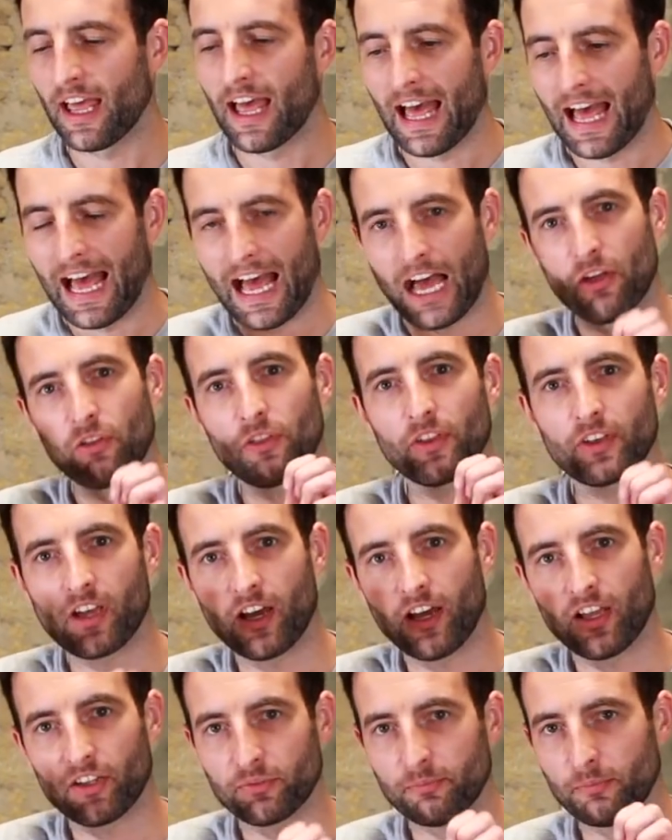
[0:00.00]
how the
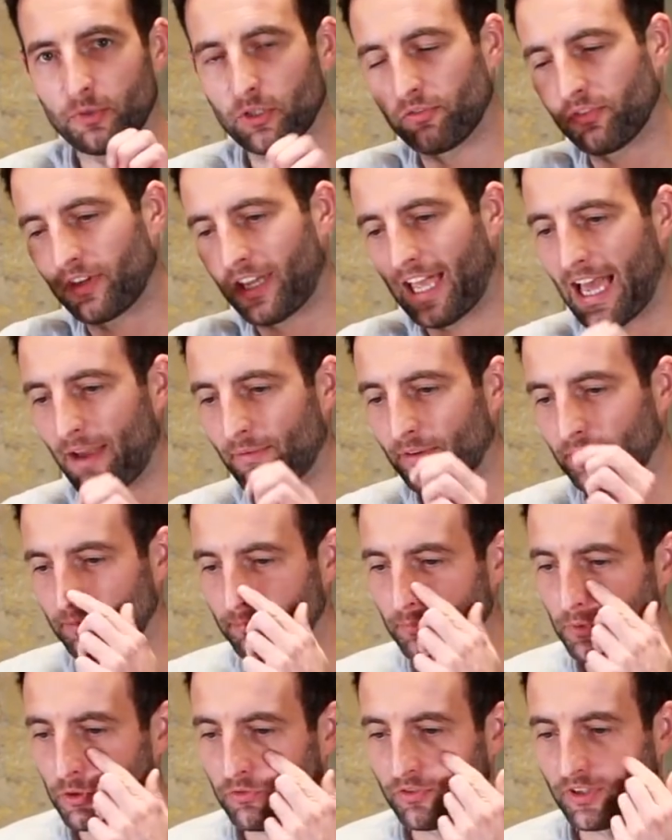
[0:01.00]
car's moving, how it's
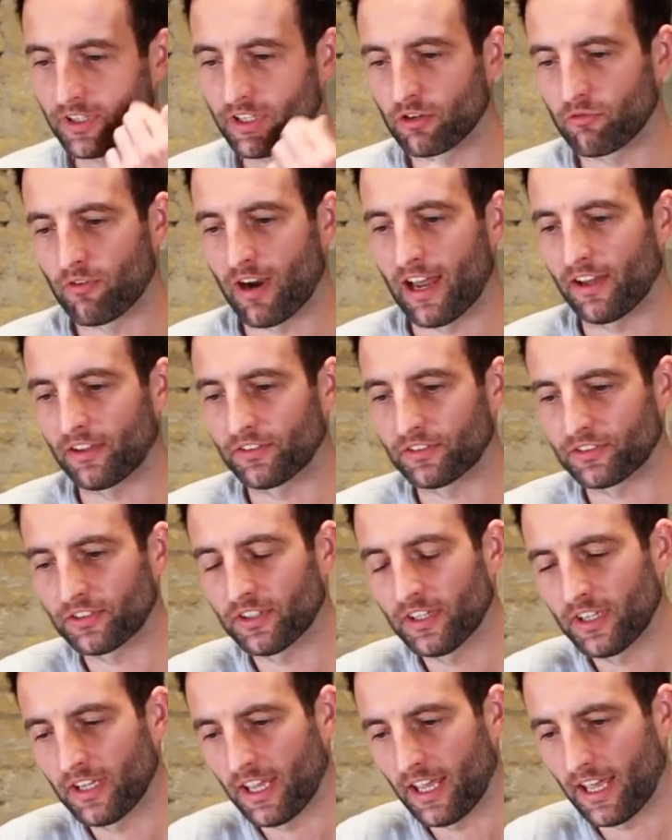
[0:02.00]
moving around,
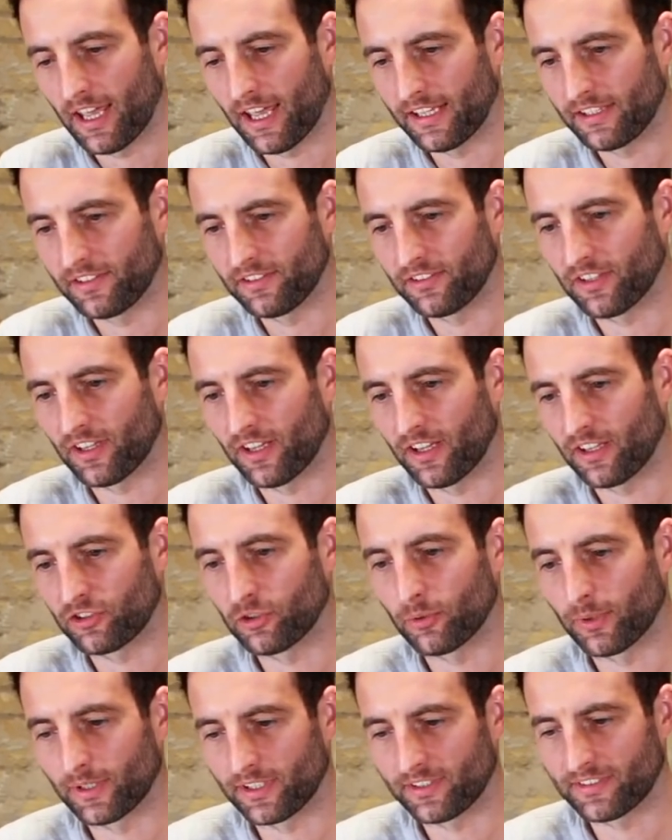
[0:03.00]
and
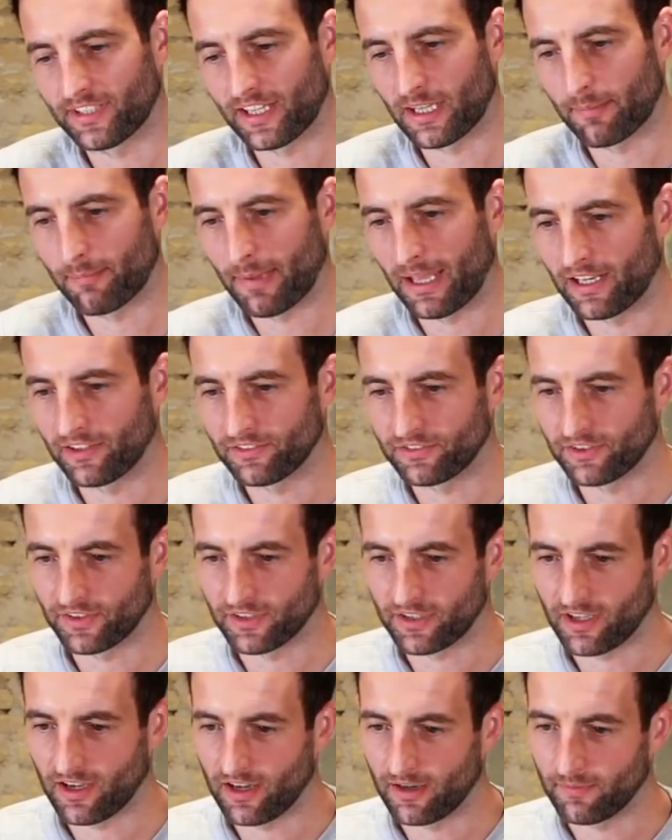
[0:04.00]
to understand the balance of the
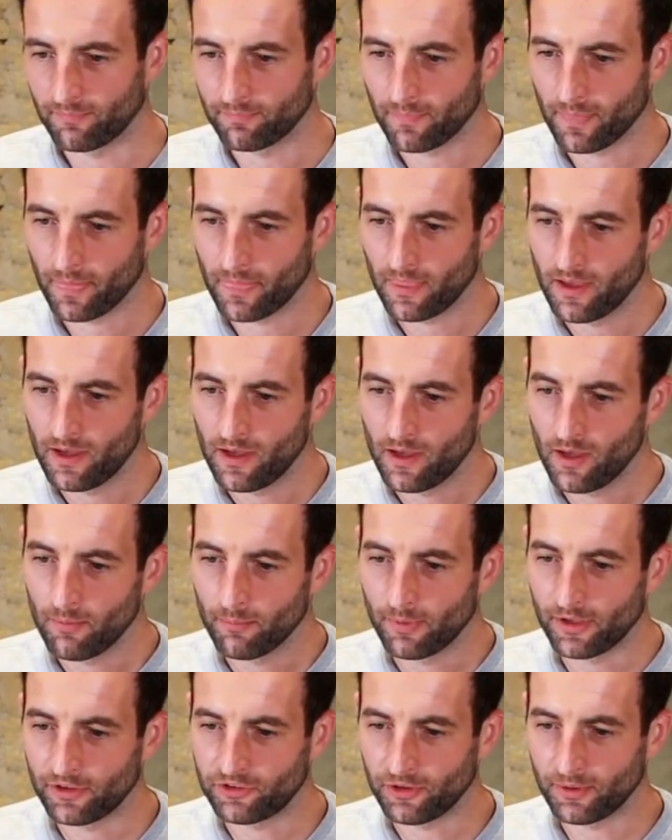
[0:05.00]
car.
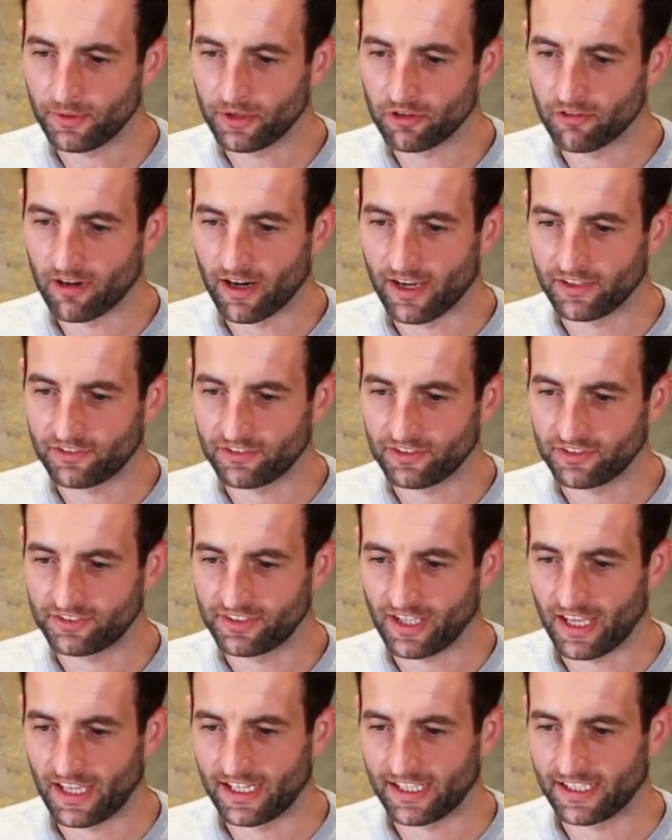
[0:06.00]
But he's doing all right. He's just
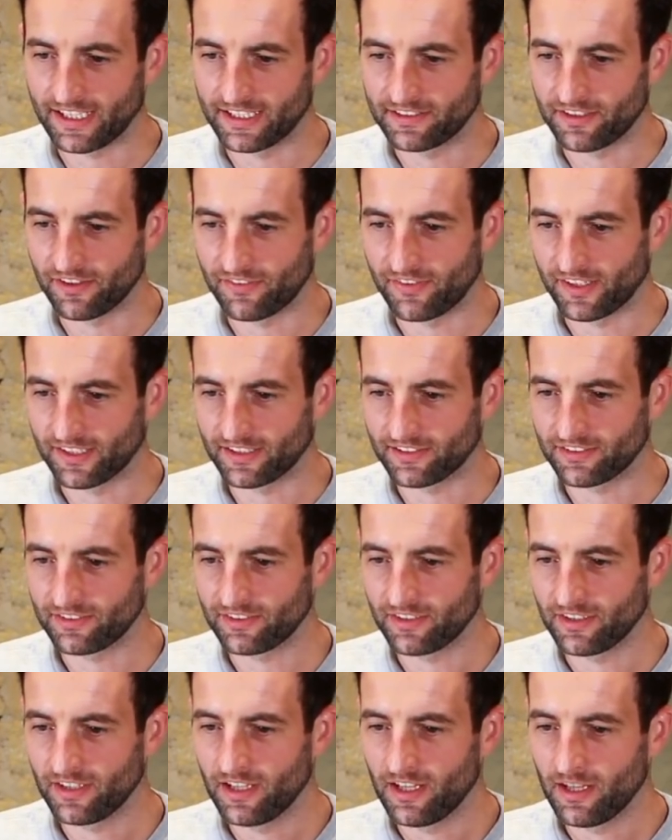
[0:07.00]
settling into things,
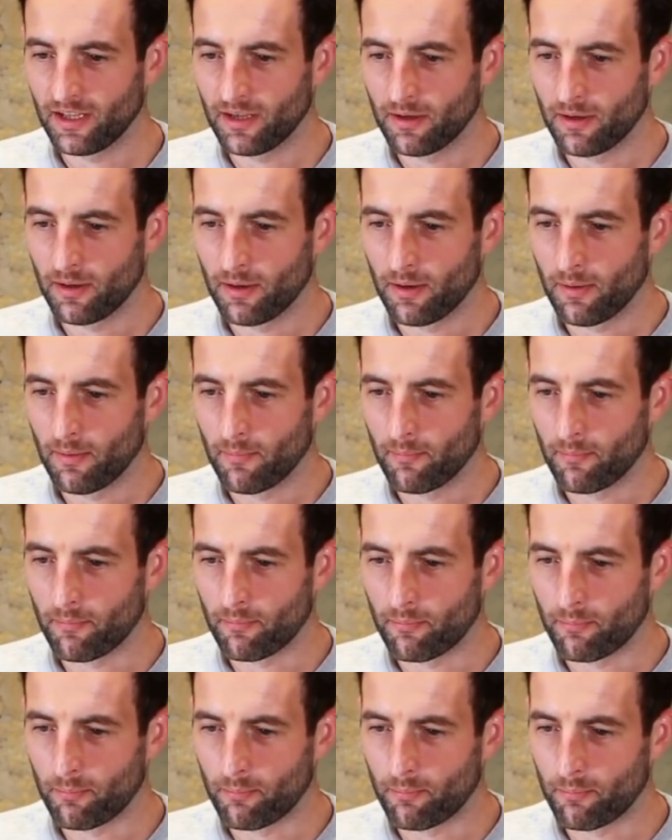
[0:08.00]

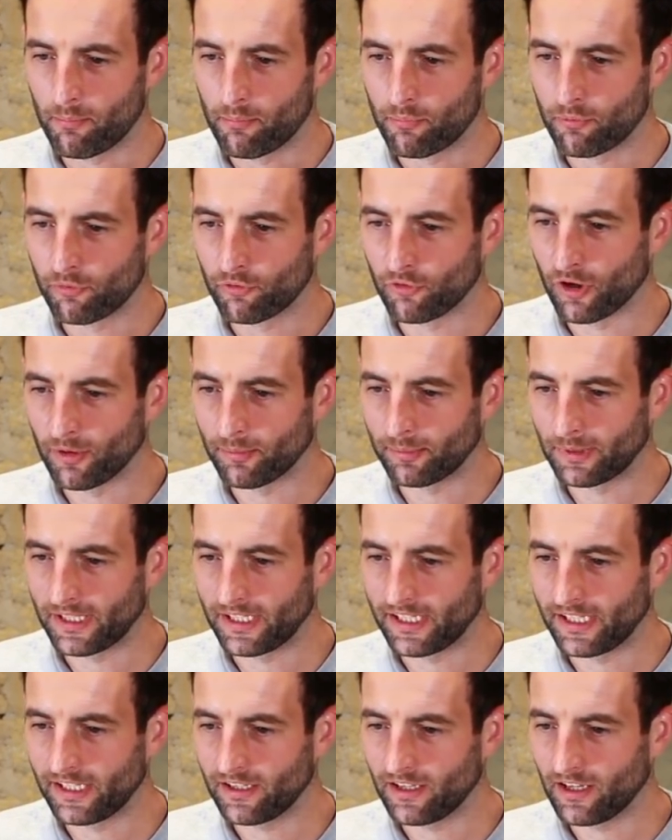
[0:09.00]

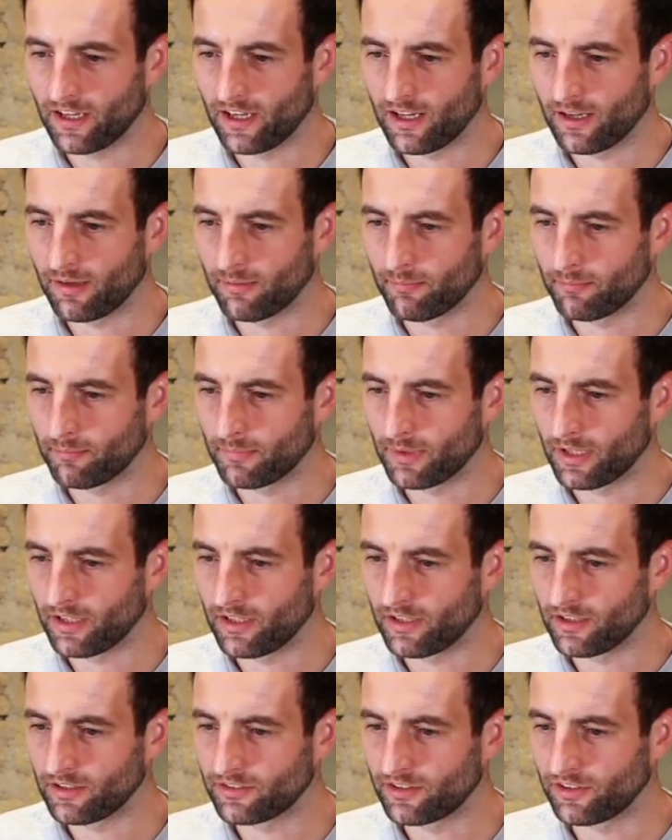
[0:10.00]
probably
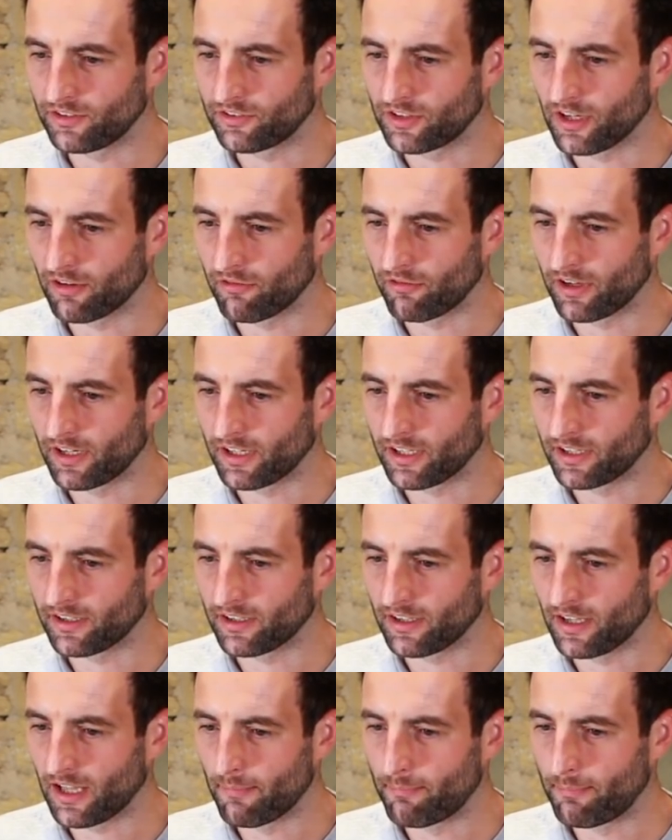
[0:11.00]
discovering
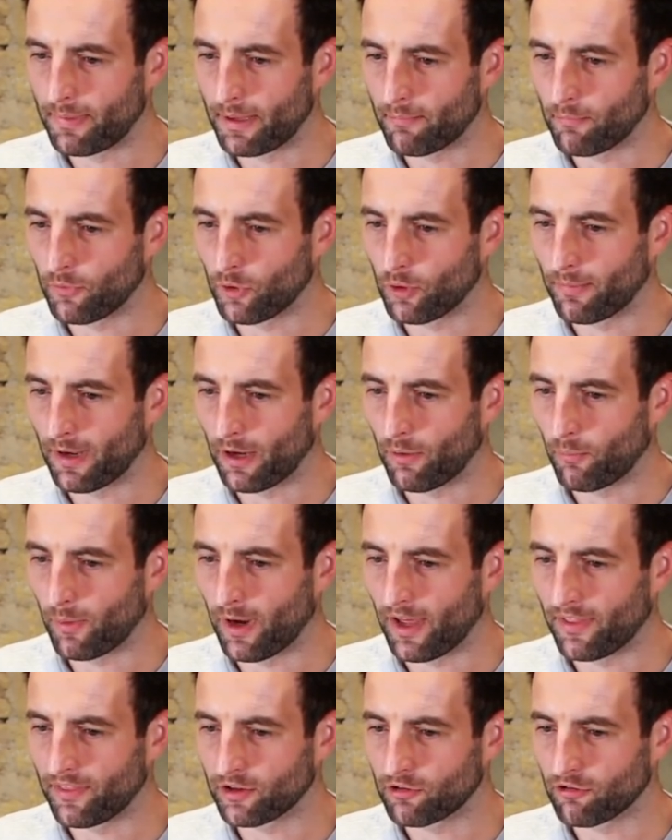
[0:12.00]
a bit more about
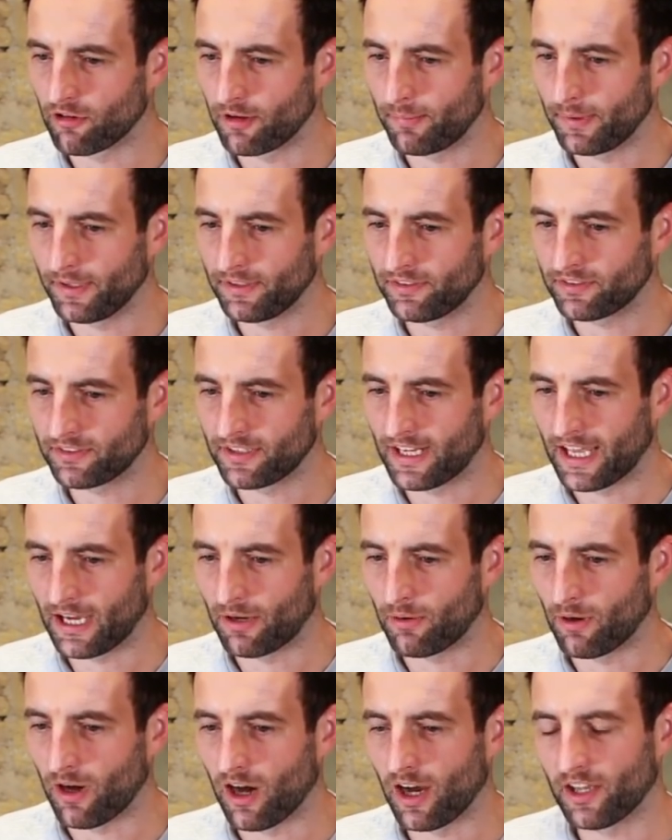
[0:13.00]
where the grip is.
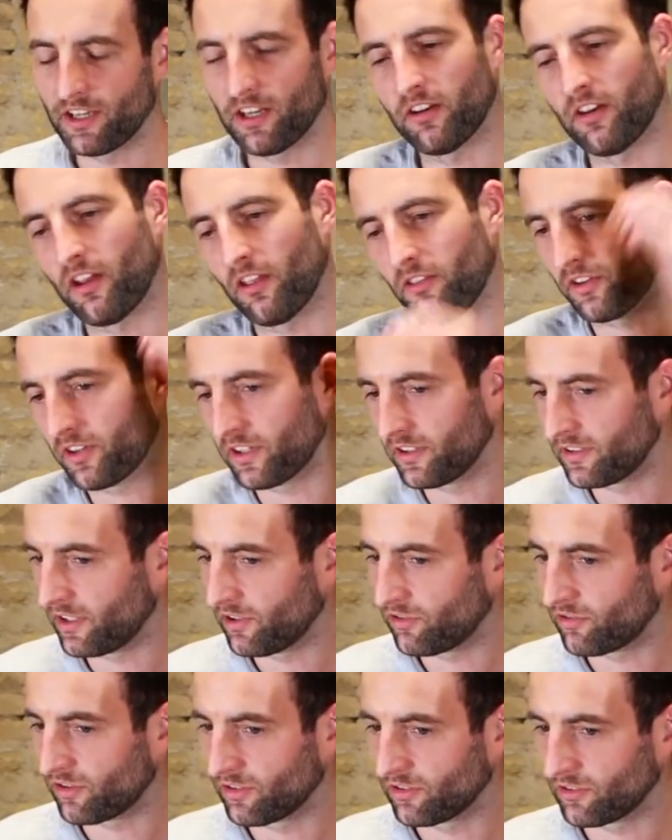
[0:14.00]
Now, I don't know the
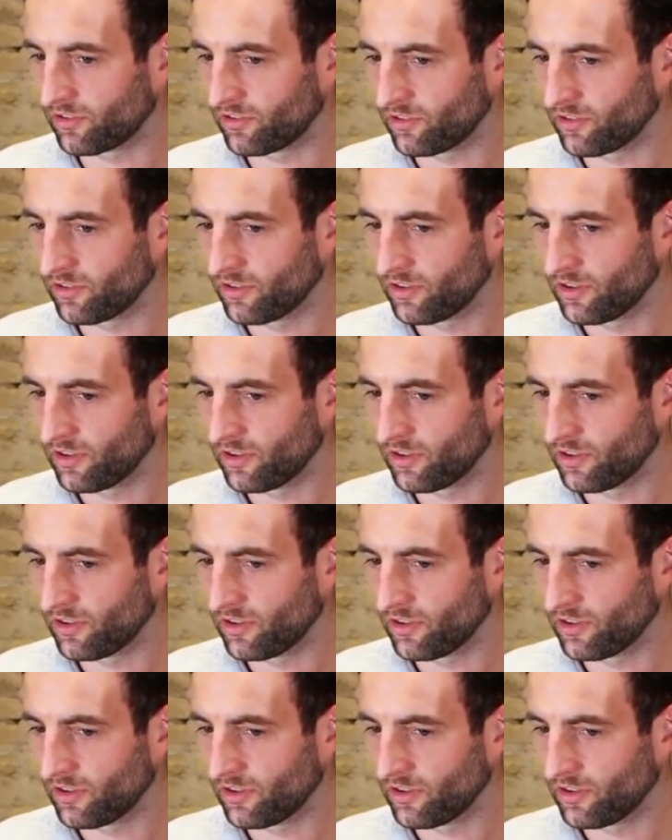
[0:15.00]
conditions